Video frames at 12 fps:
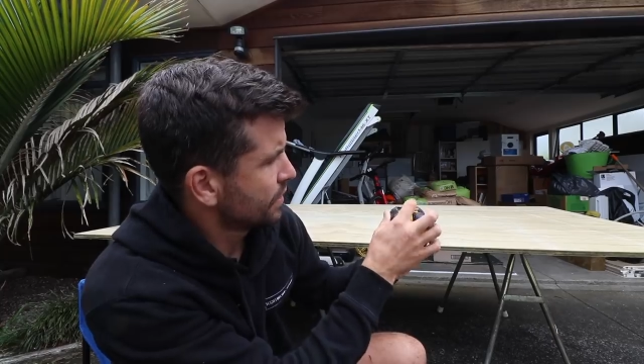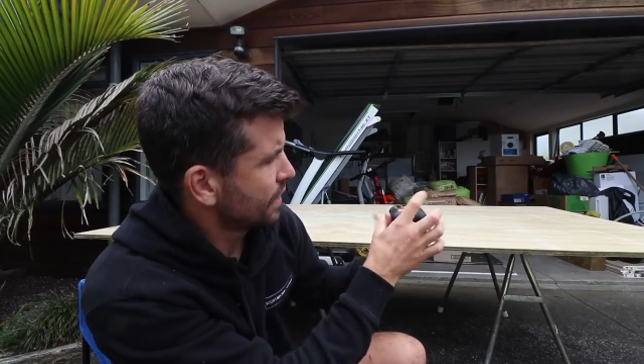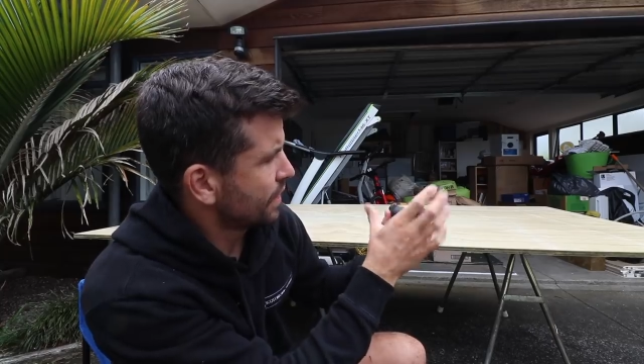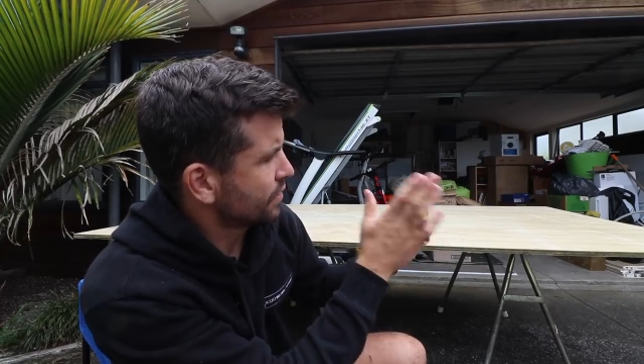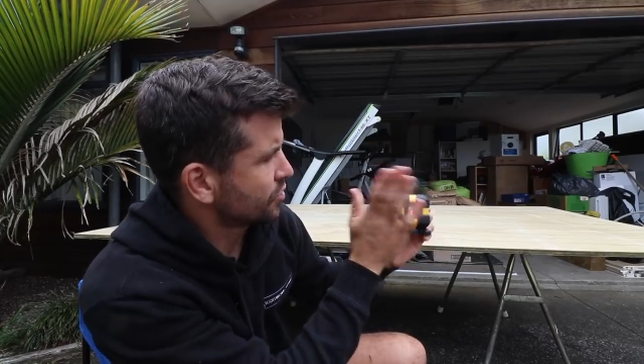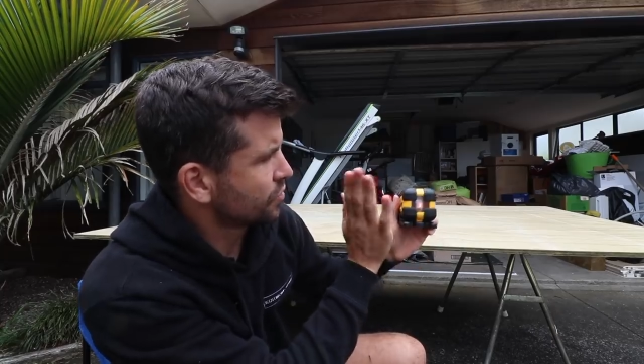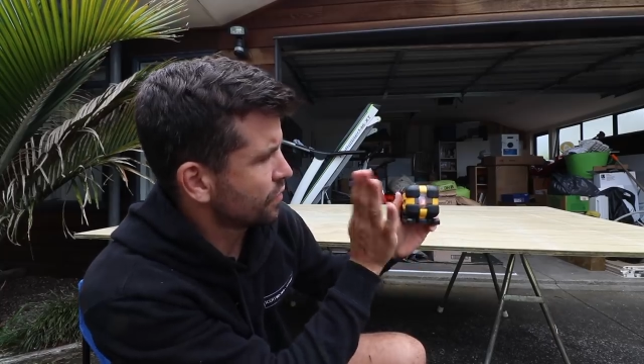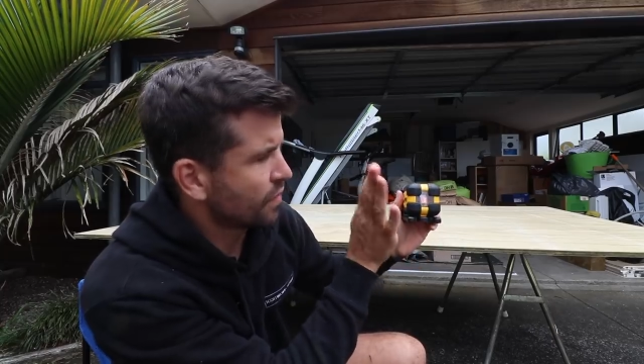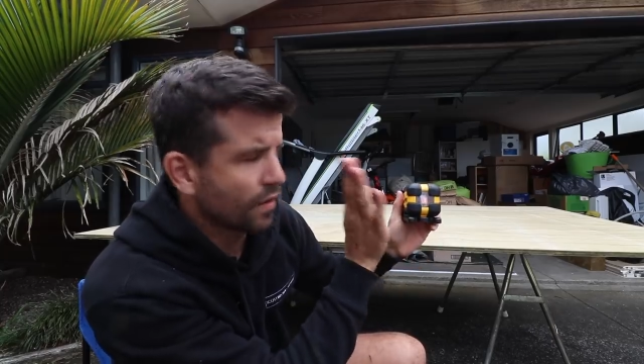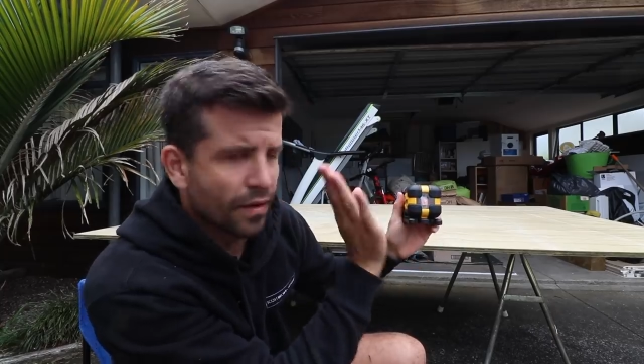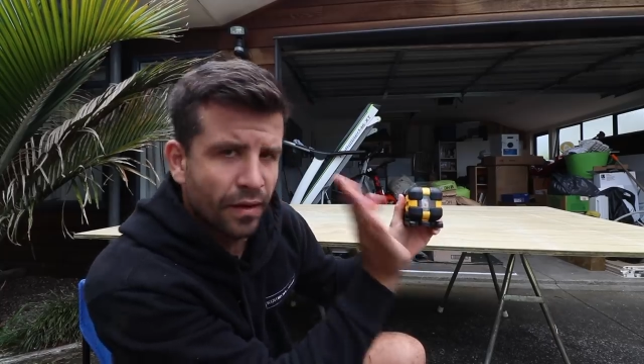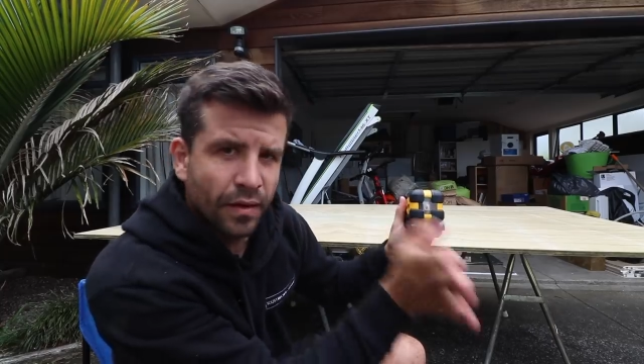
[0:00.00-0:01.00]
and it shoots
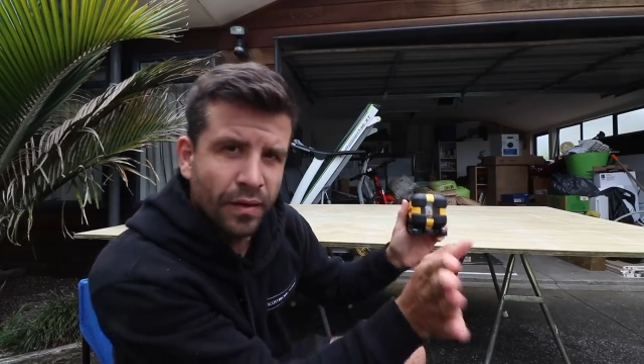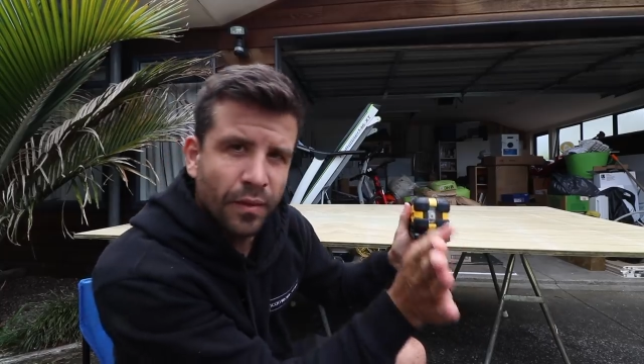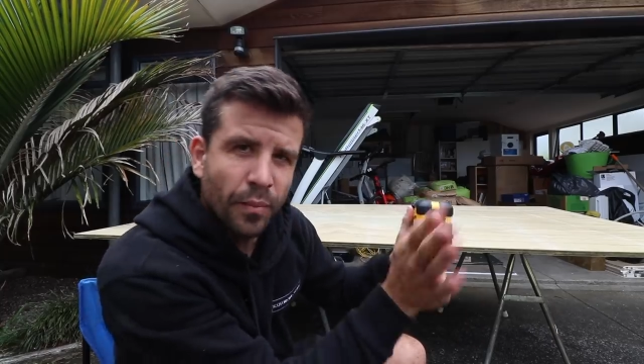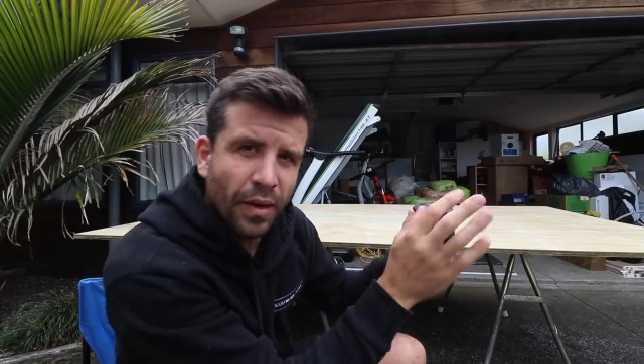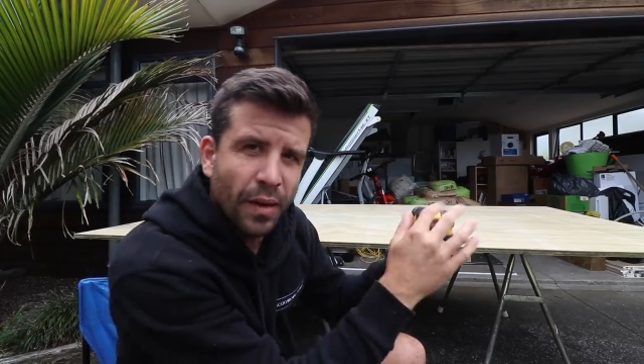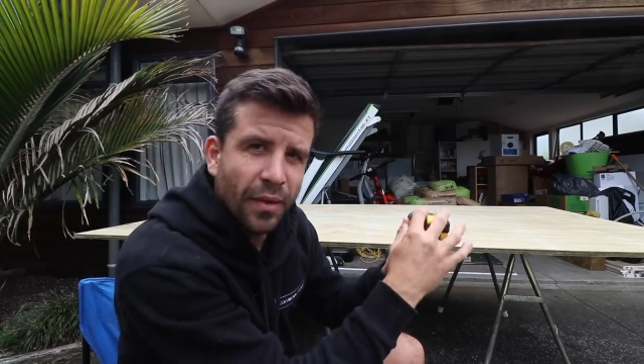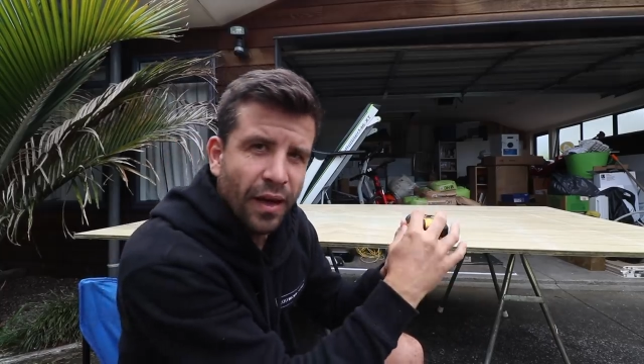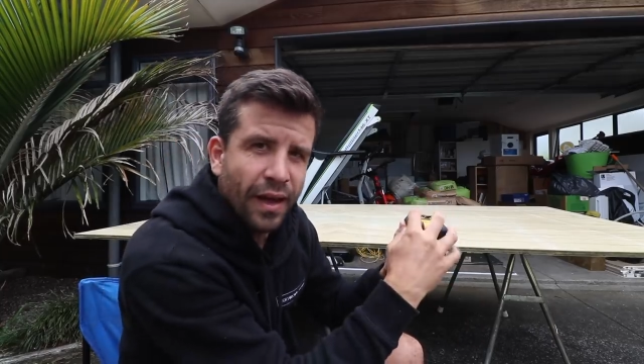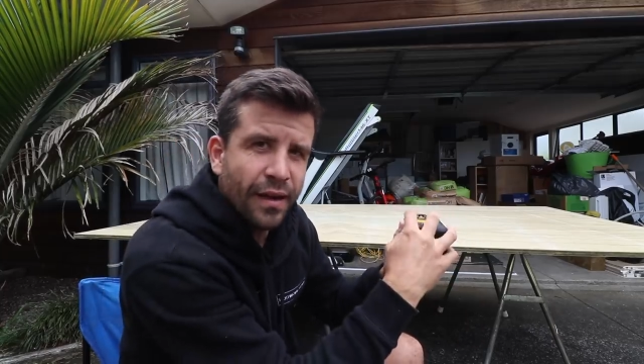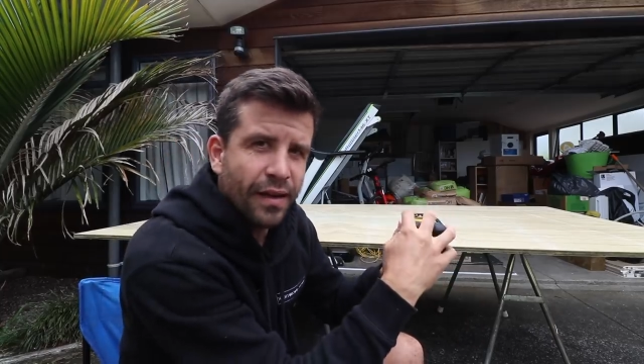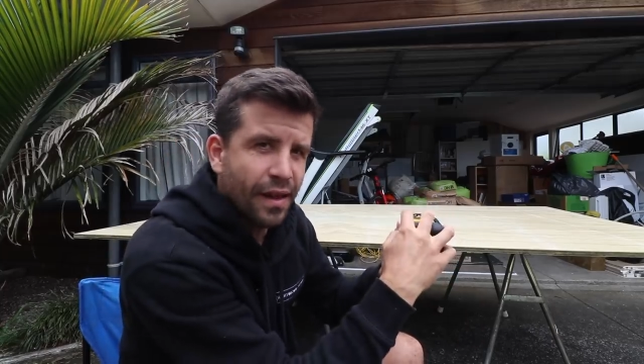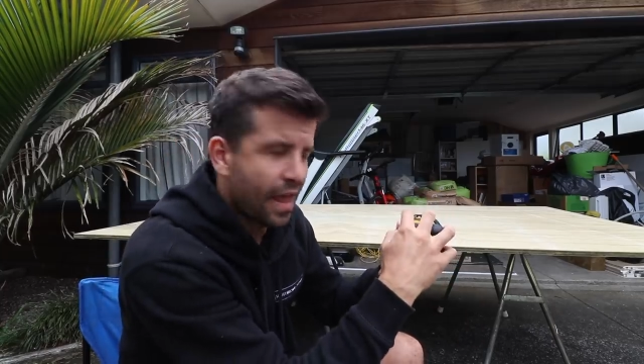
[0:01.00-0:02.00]
a plumb
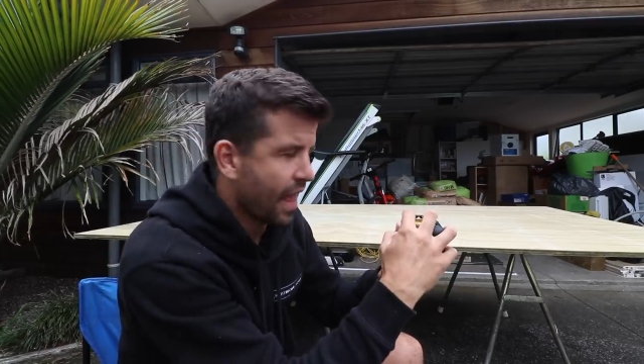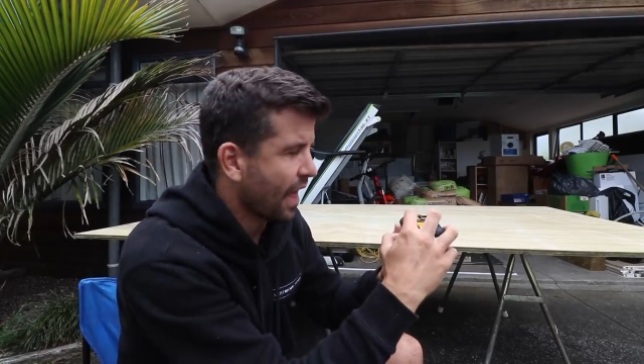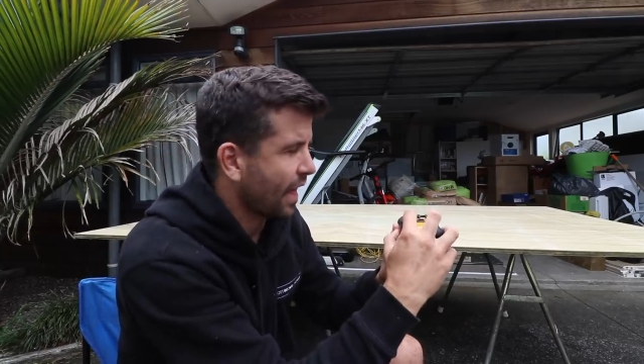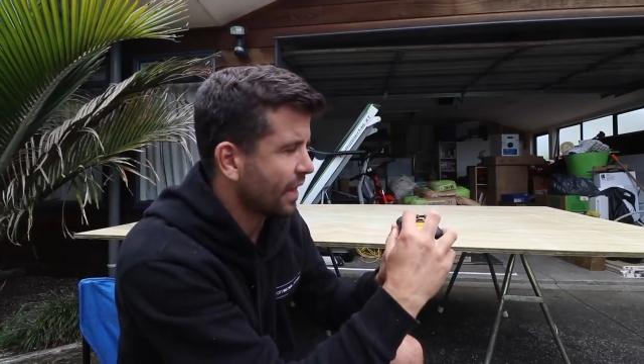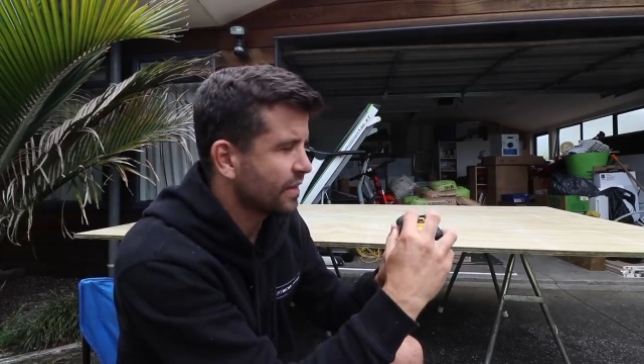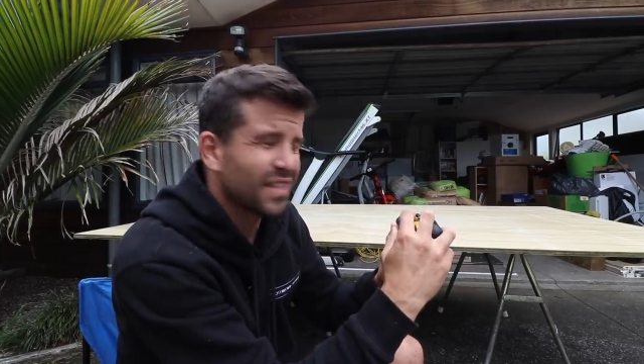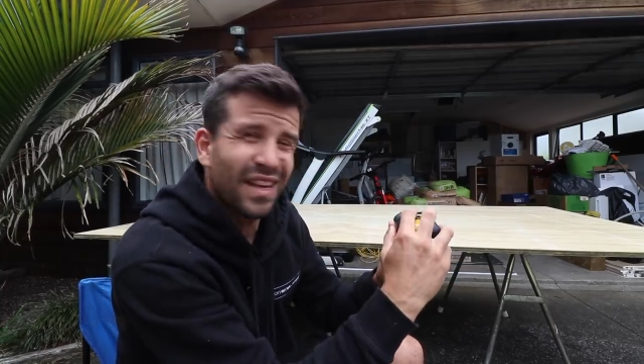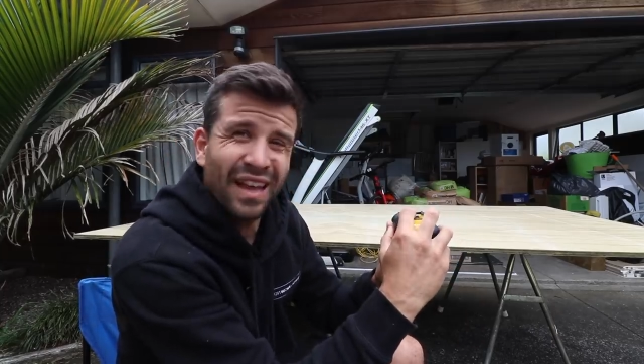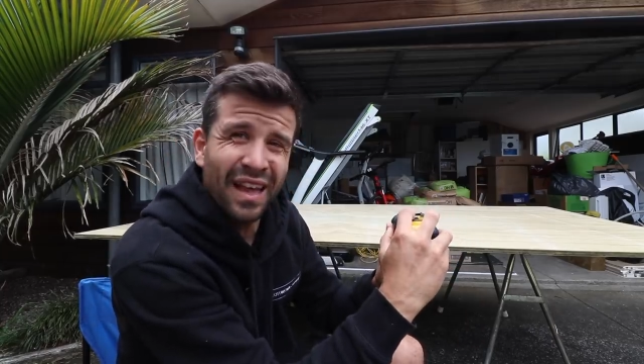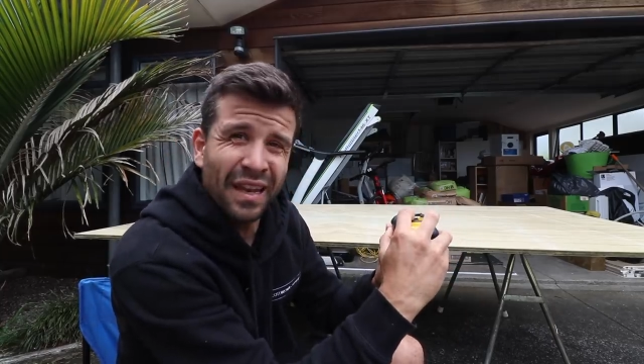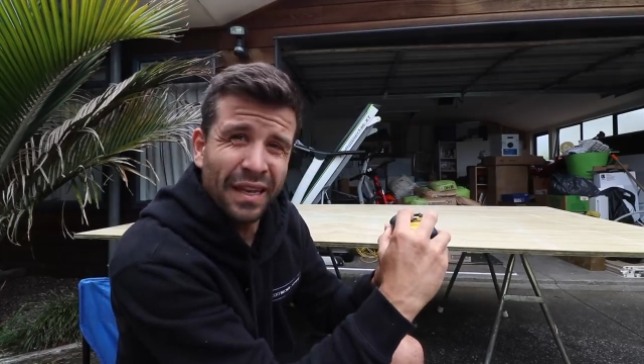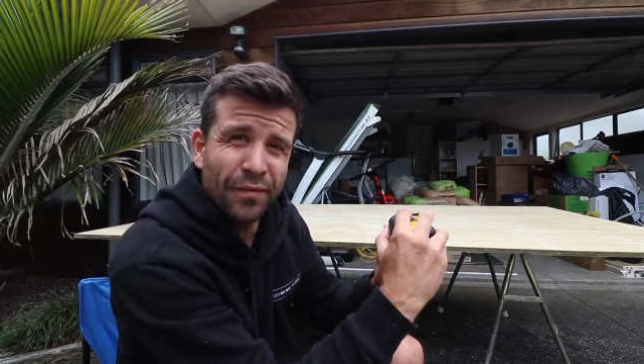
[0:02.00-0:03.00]
line and
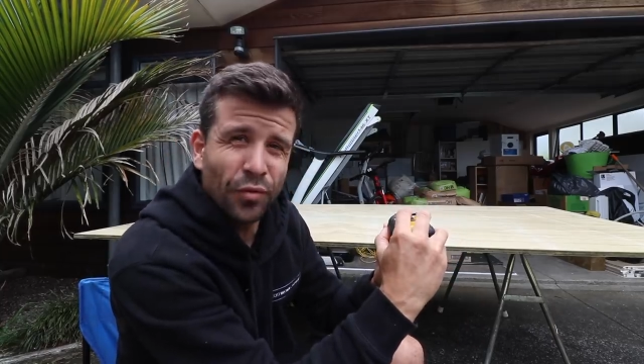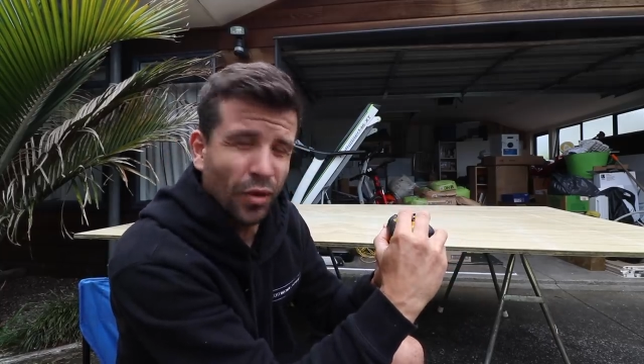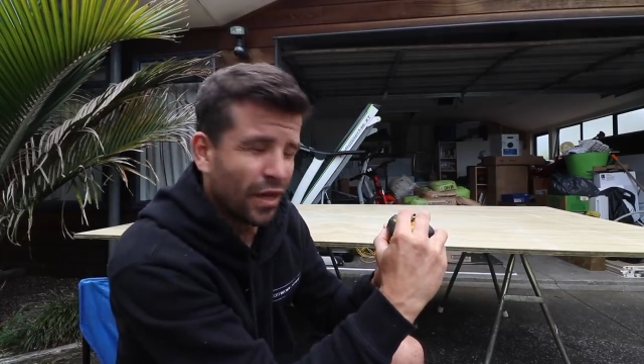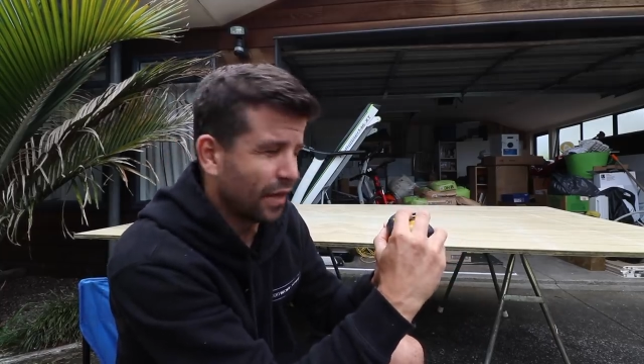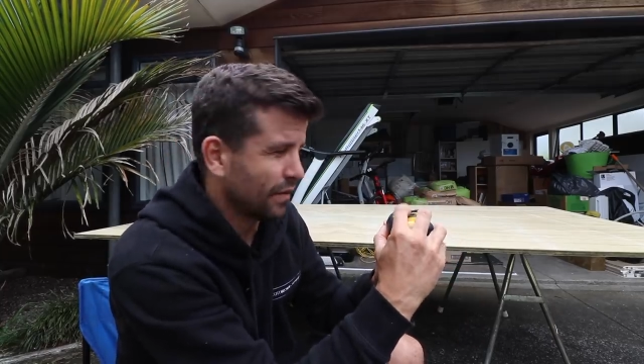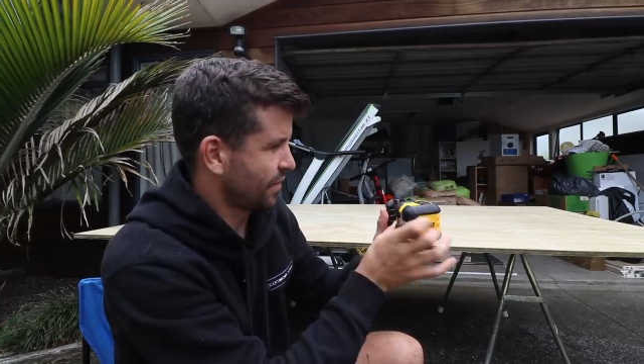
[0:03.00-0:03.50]
a level line.